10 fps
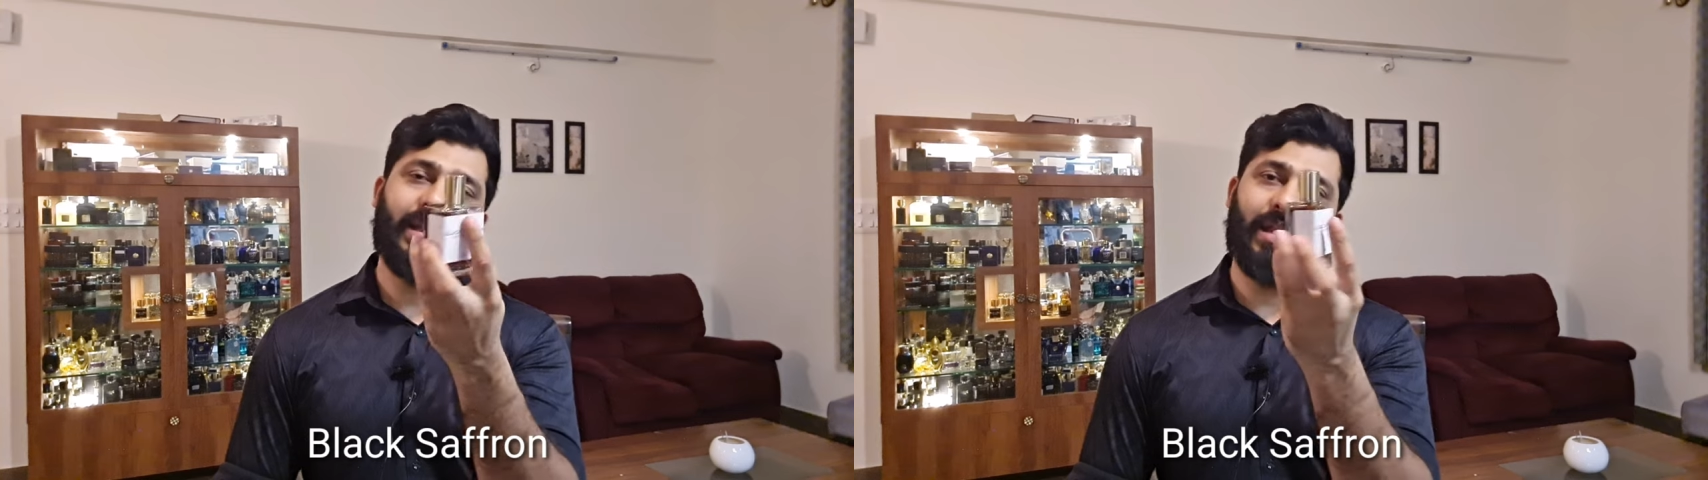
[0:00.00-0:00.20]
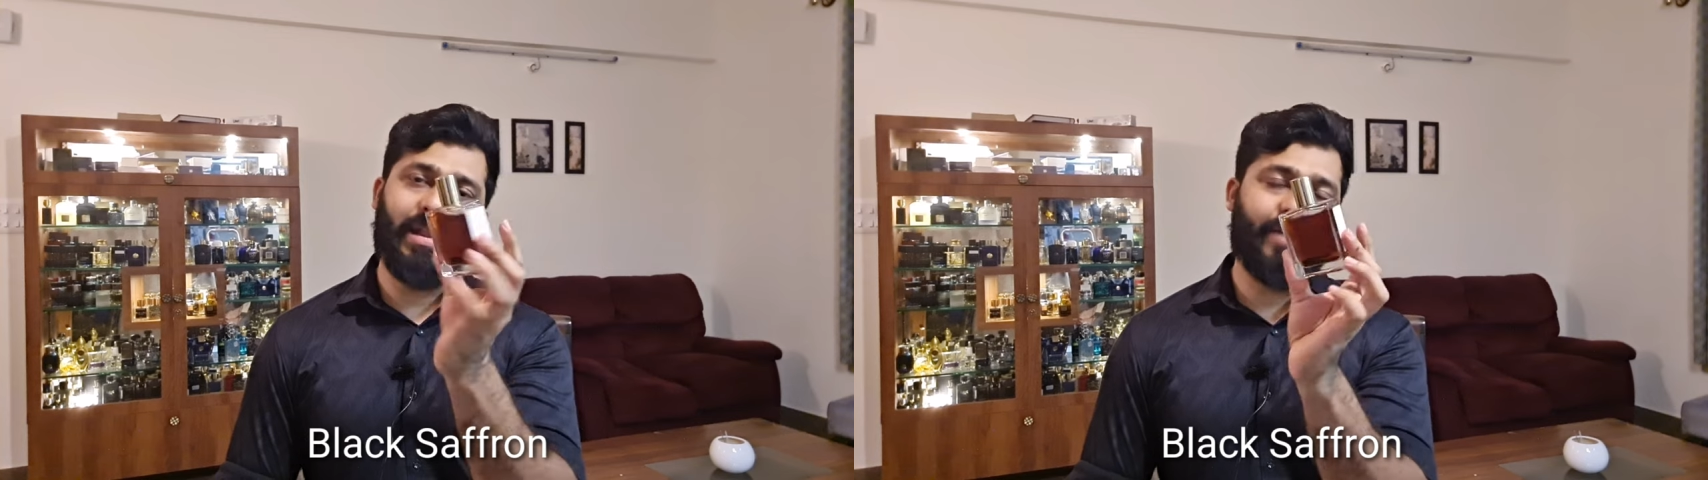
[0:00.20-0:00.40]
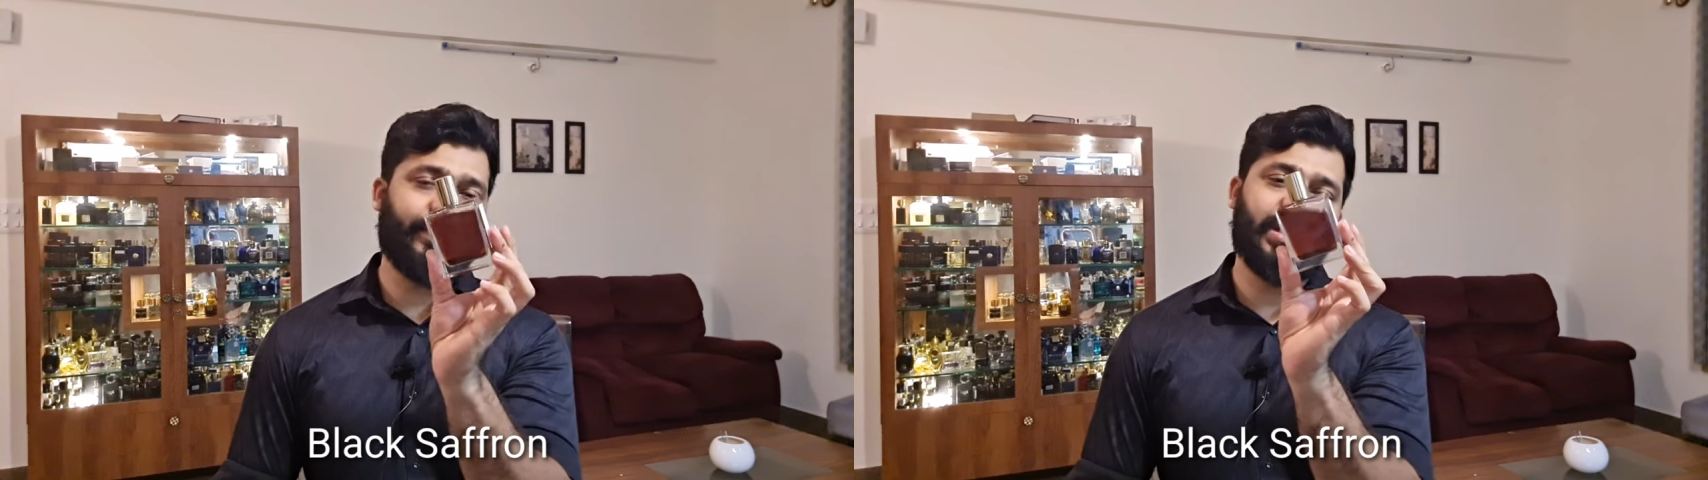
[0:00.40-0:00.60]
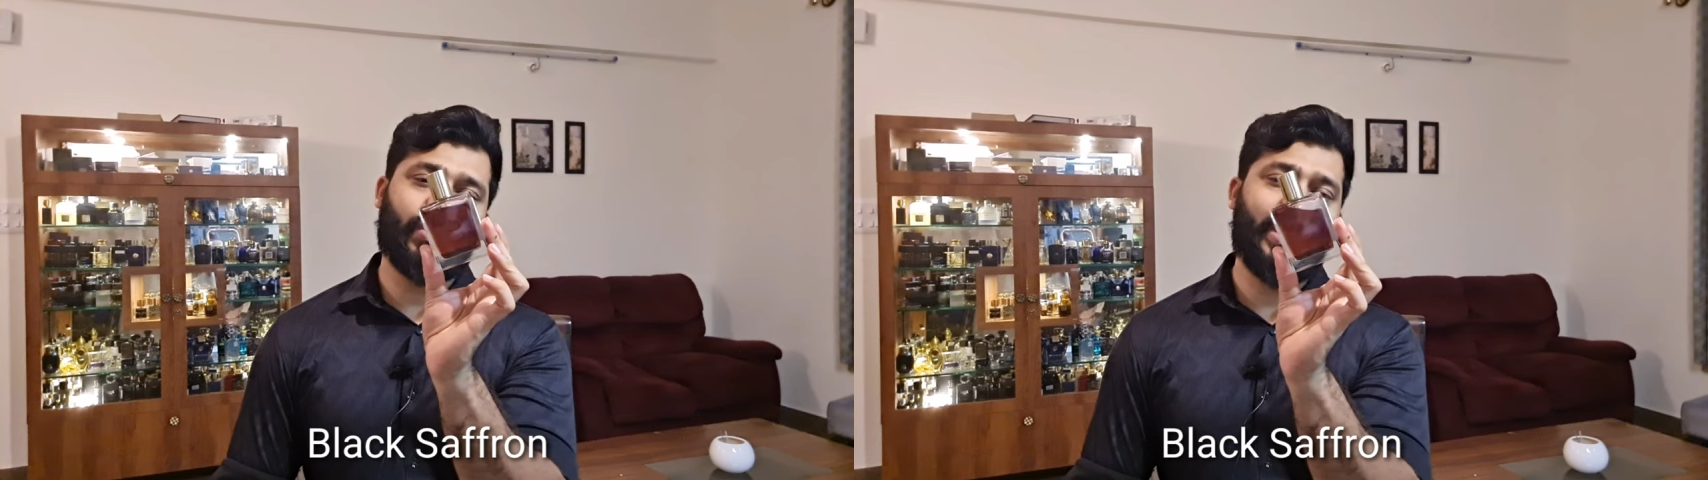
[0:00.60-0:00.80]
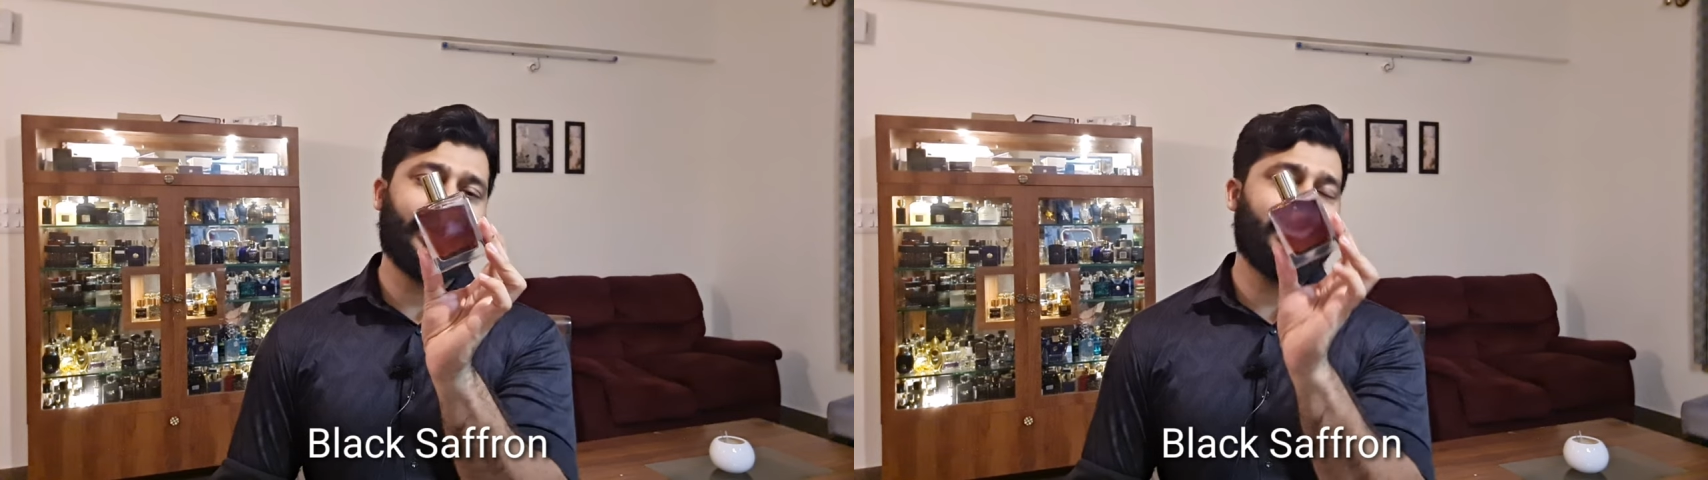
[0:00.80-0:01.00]
love
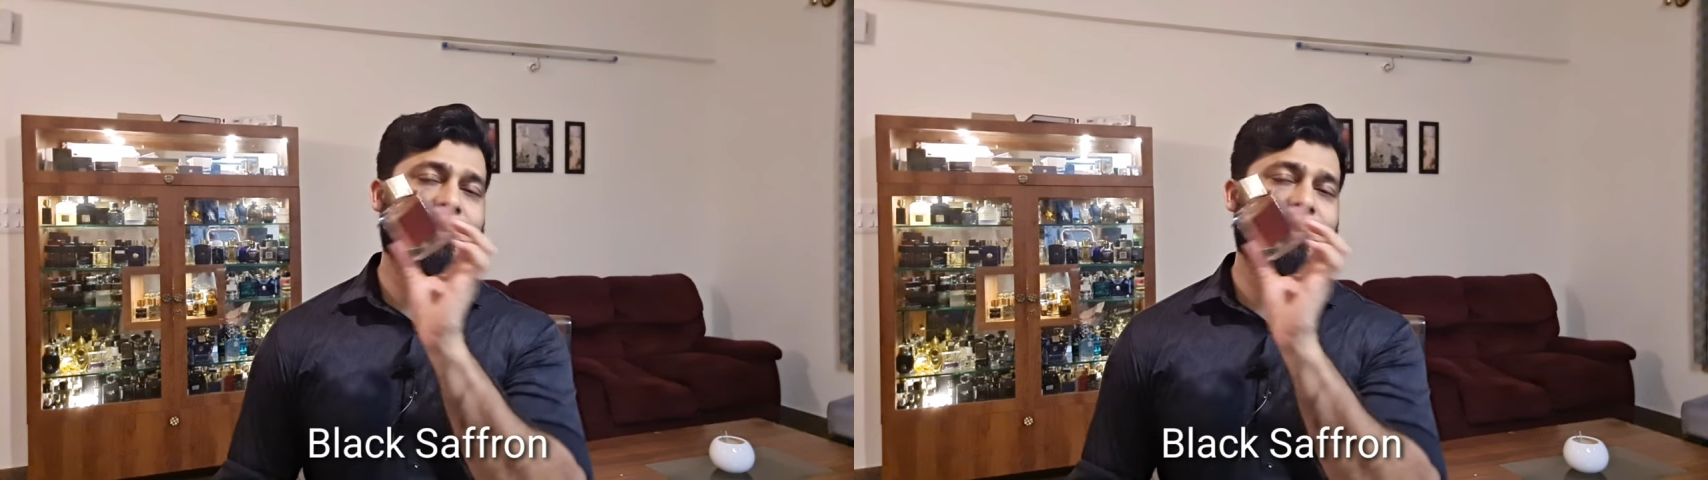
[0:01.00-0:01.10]
this one.